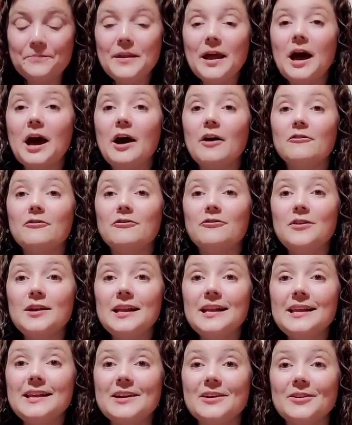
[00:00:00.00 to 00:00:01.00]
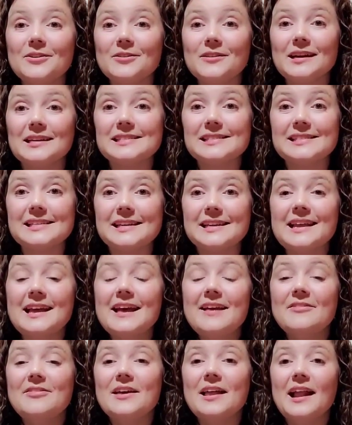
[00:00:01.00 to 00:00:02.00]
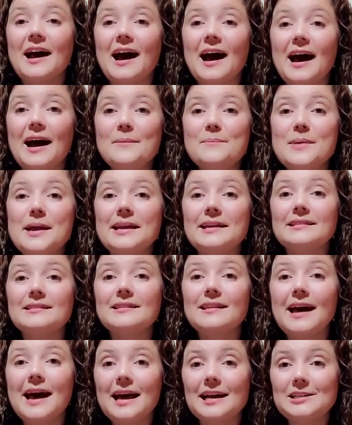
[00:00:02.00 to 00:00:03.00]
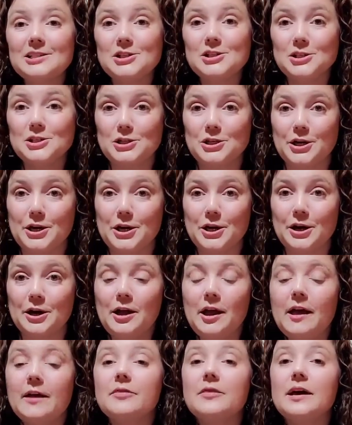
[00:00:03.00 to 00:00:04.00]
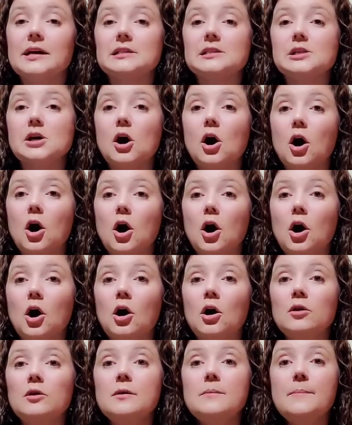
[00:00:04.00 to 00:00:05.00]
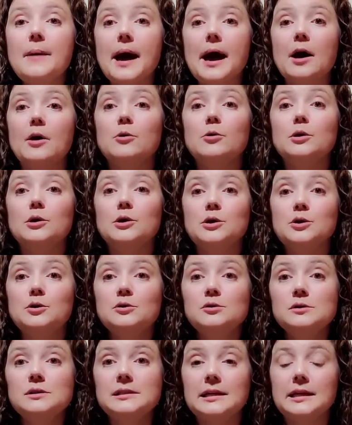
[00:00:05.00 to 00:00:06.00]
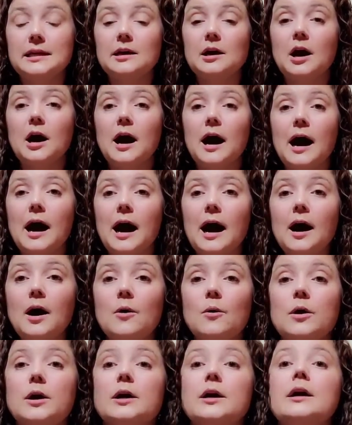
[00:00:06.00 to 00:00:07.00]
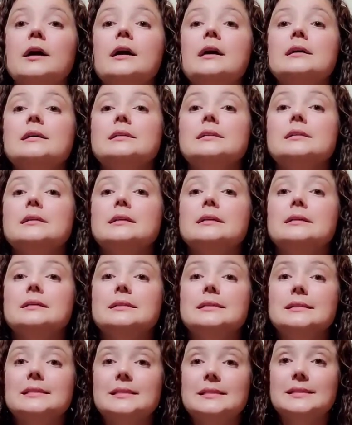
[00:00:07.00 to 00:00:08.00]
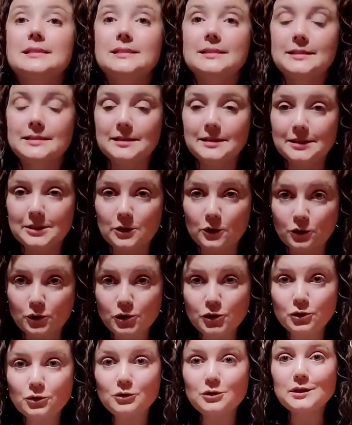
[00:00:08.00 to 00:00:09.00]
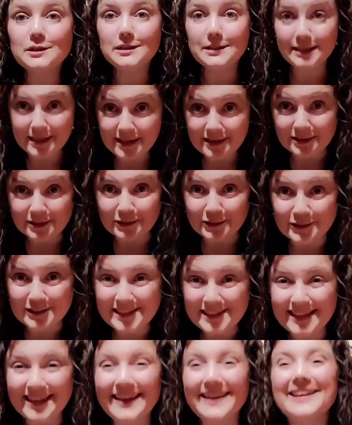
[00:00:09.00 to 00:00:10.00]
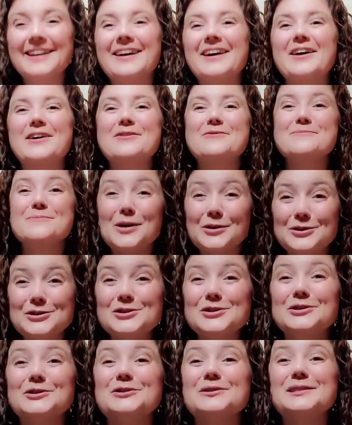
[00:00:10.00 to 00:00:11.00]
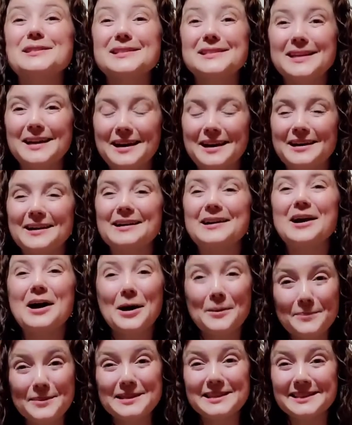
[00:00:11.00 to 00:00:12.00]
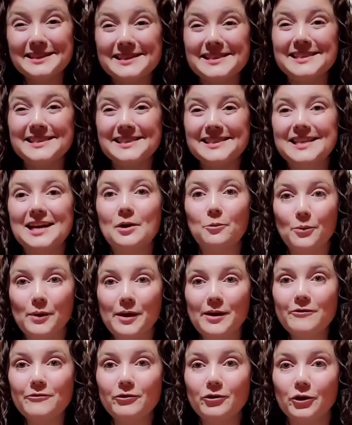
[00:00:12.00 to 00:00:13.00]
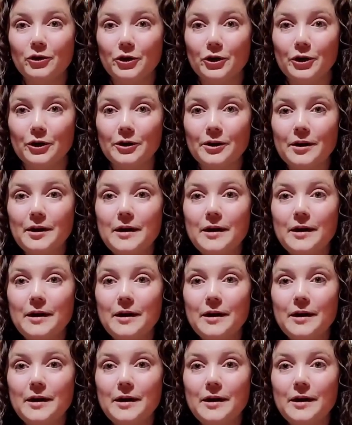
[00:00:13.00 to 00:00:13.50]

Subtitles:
a video lesson that I made last year that's all about using our social skills and our emotional competencies that we've learned